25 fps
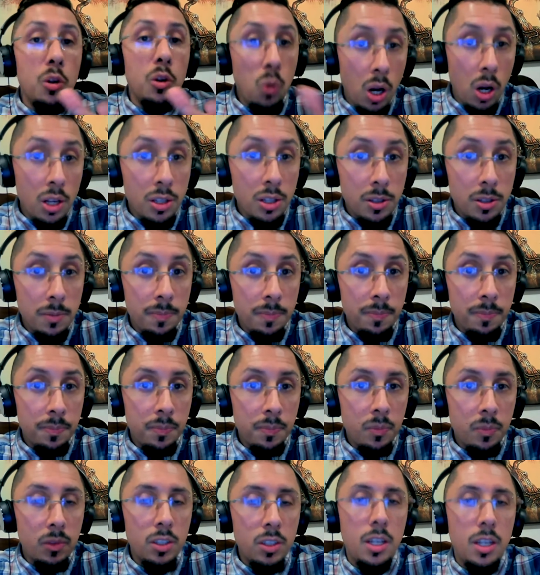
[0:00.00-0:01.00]
was.
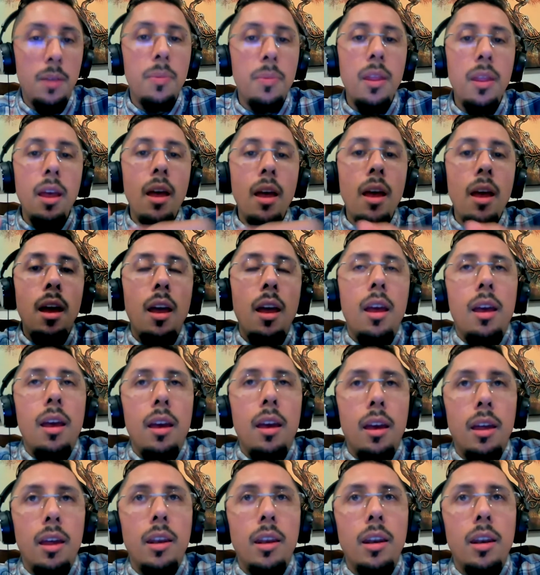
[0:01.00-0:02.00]
See,
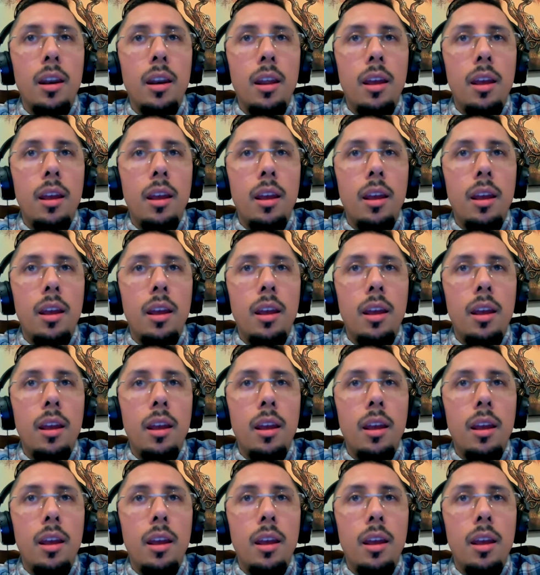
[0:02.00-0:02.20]
and